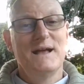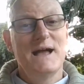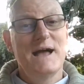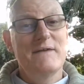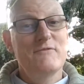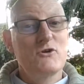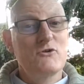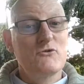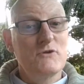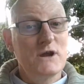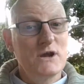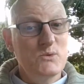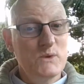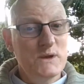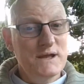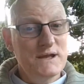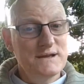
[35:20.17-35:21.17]
Have a
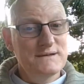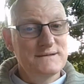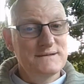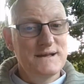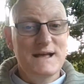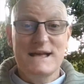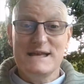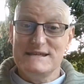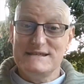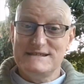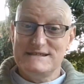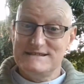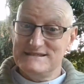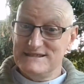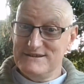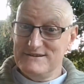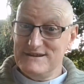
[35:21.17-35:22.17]
great week.
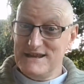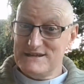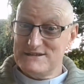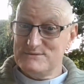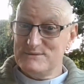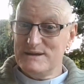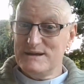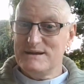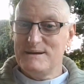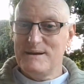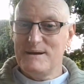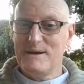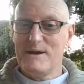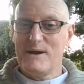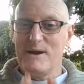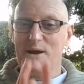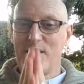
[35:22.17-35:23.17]
See you next week.
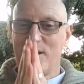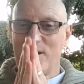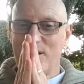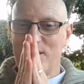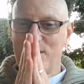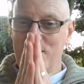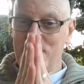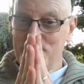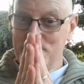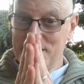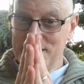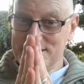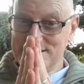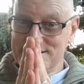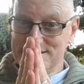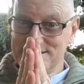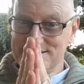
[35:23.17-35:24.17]
God
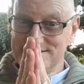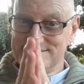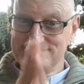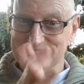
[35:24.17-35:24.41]
bless.